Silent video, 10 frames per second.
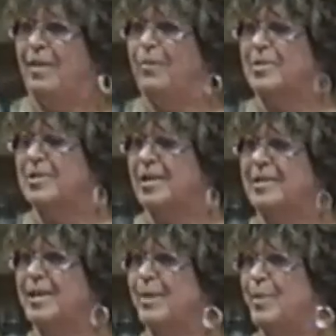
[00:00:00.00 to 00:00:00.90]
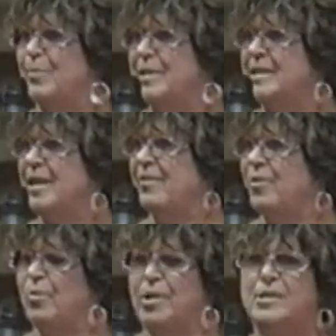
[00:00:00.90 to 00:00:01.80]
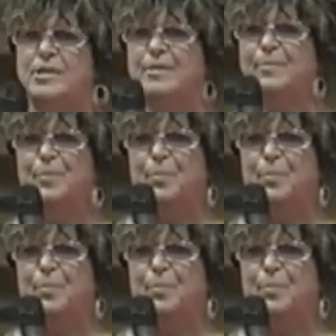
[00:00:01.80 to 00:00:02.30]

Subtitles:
would you like to come up and say a few words?